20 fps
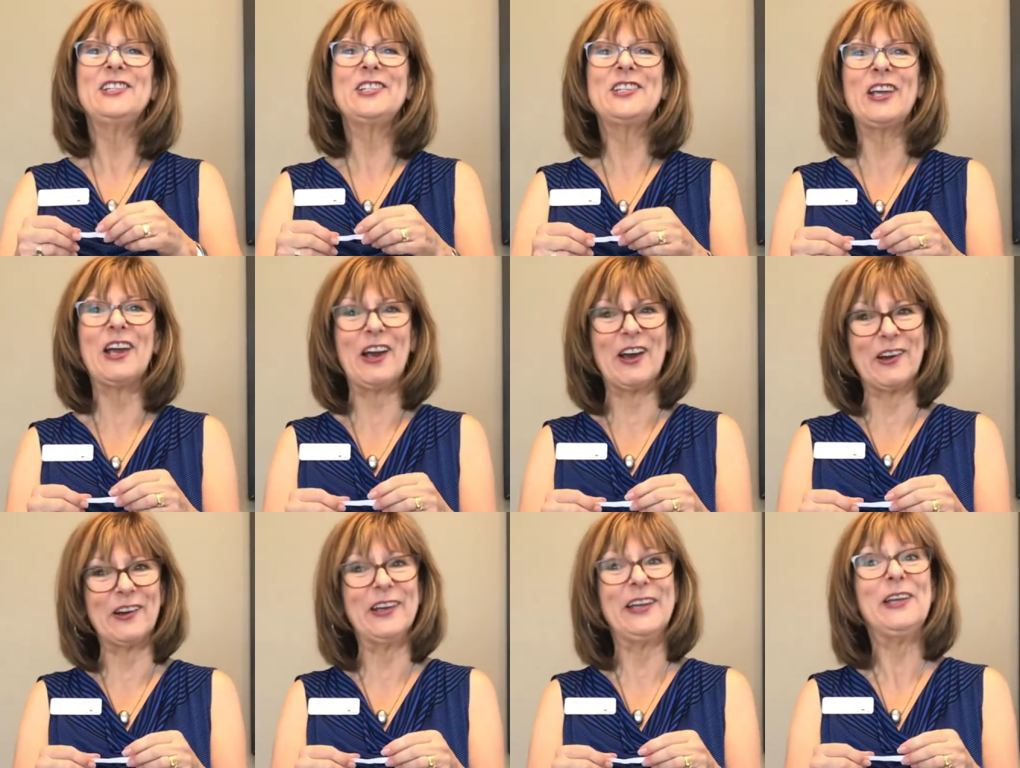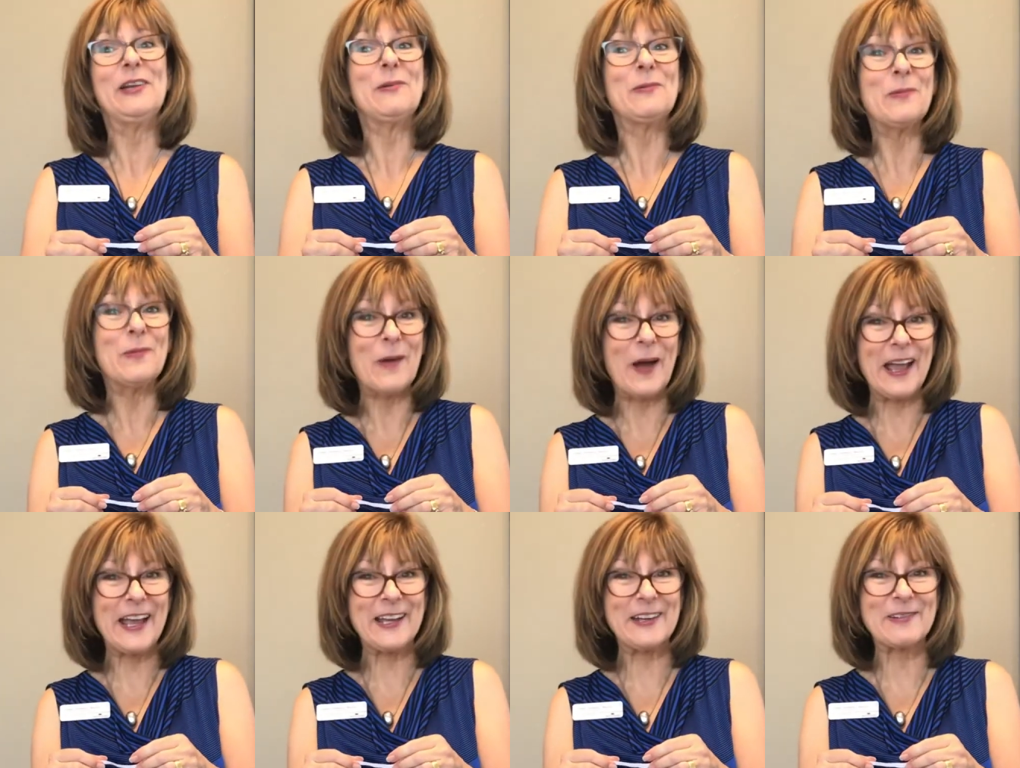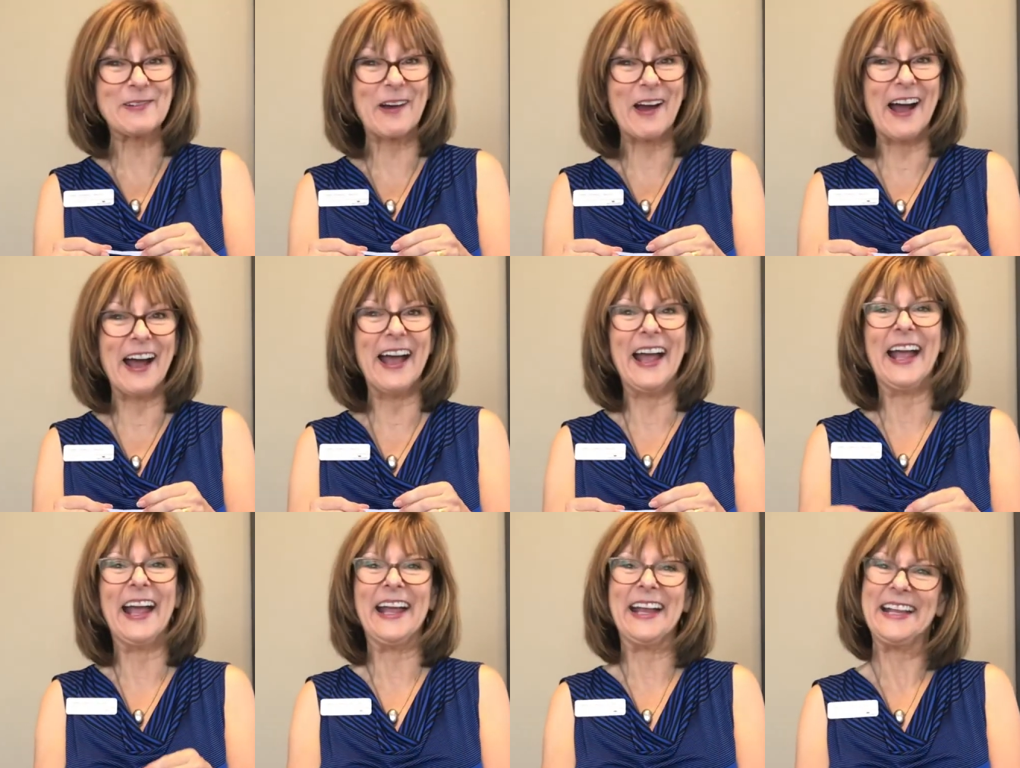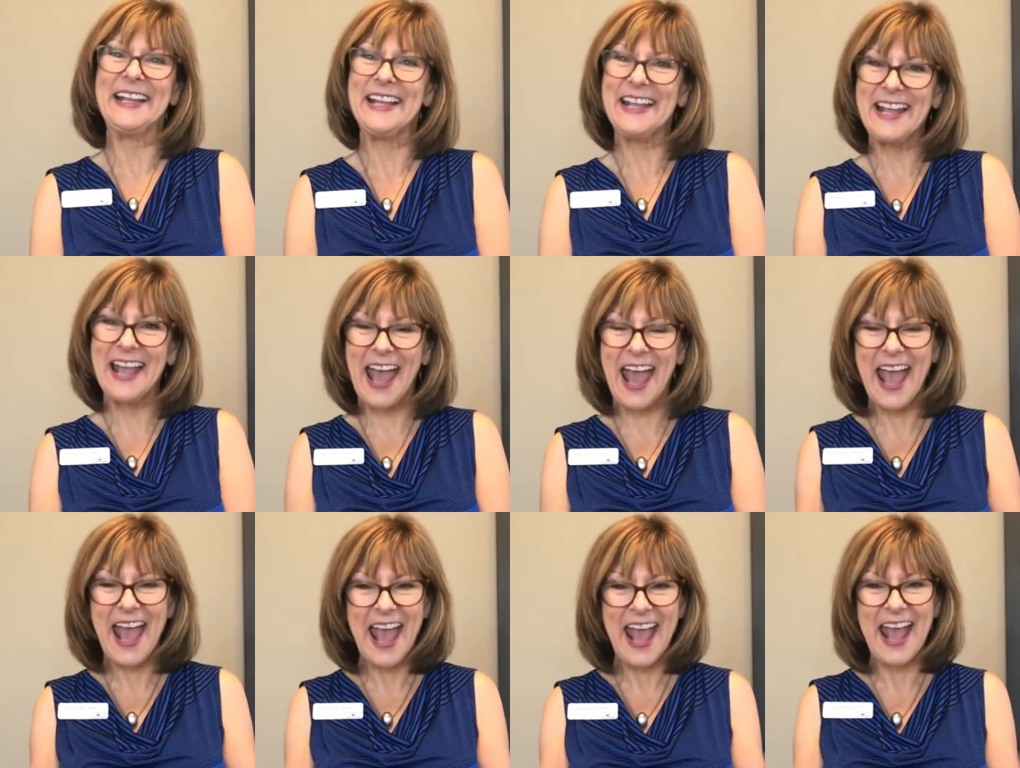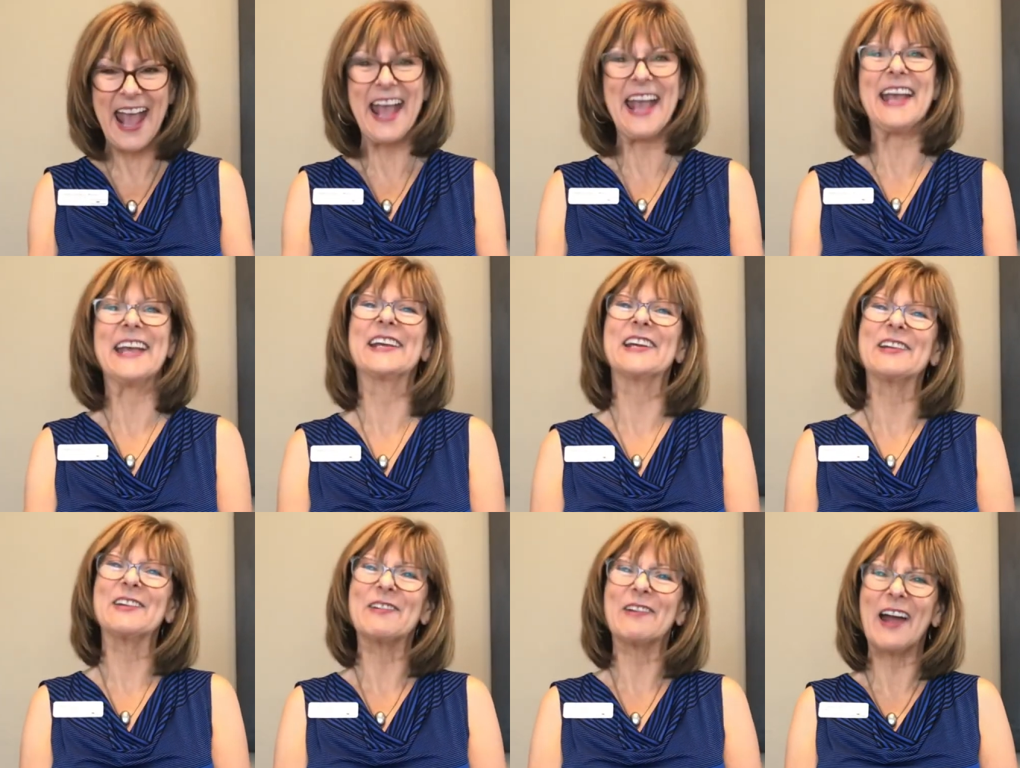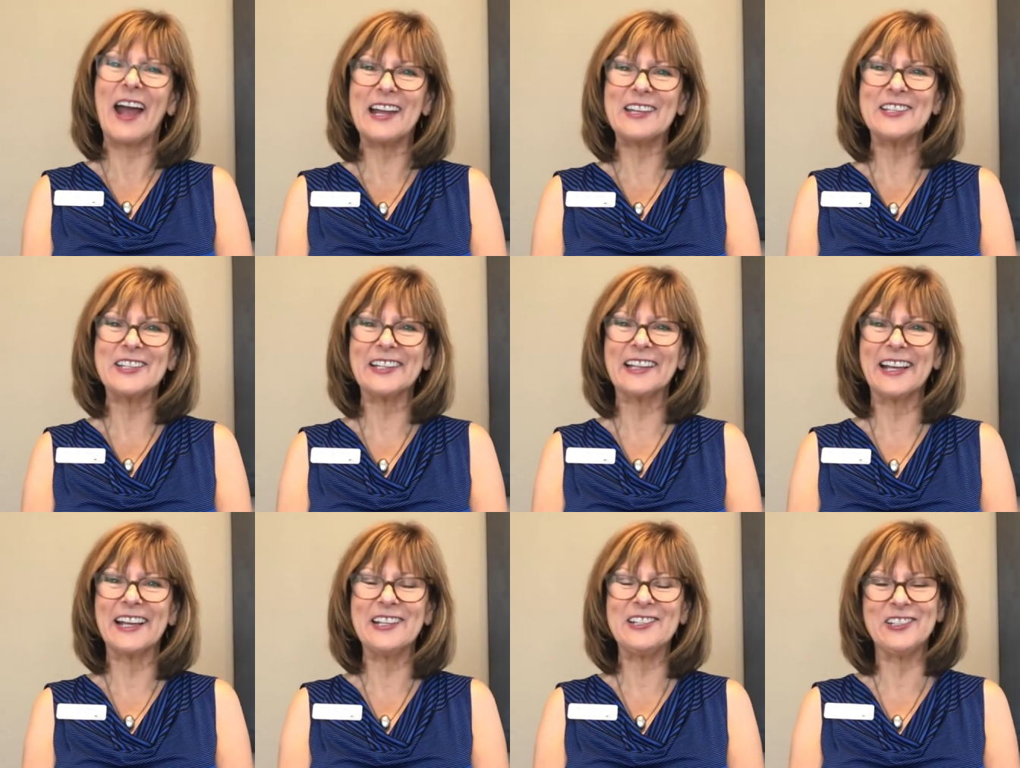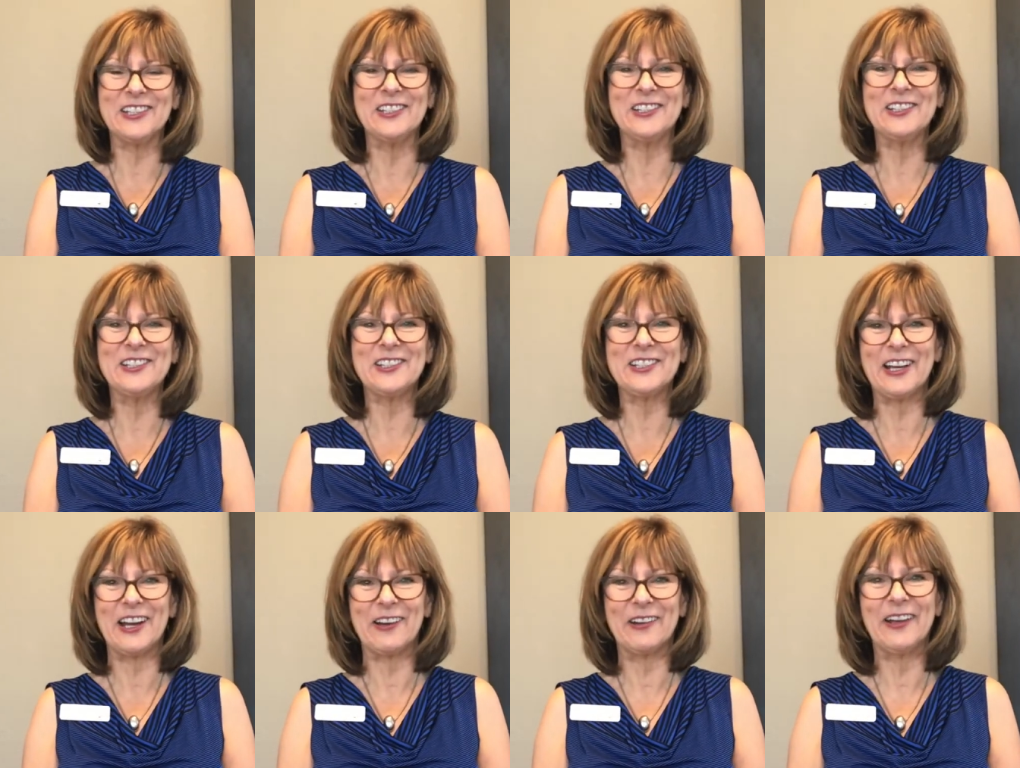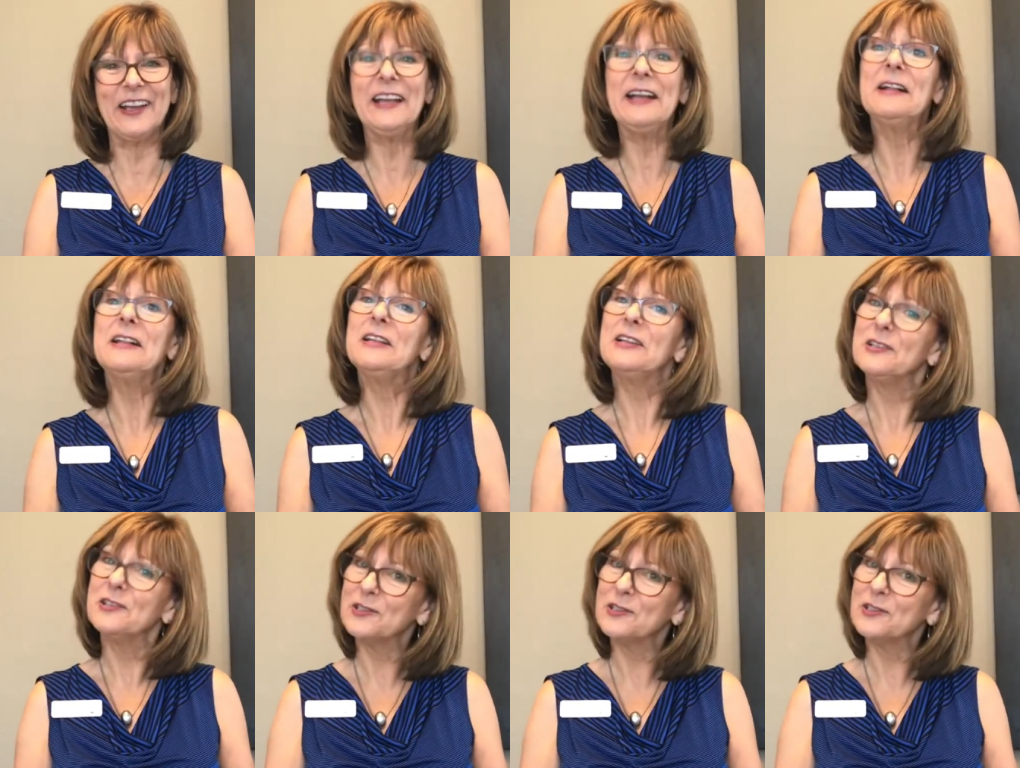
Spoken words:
Terry Wainwright. Yay! Congratulations, Terry.